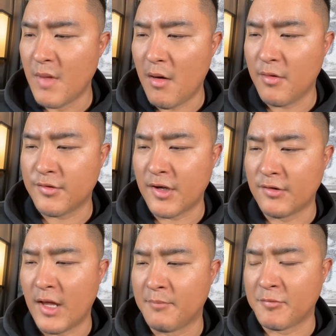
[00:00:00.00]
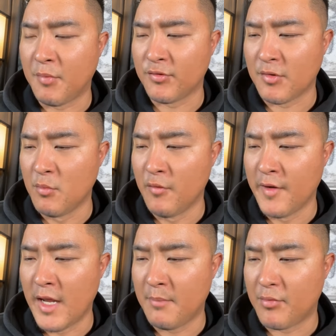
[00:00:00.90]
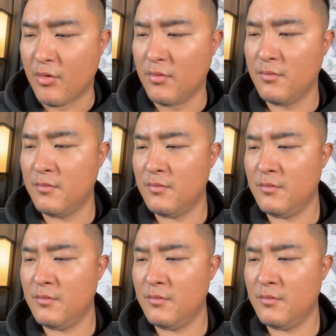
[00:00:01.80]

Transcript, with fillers: Mary says, I'm supposed to move in April.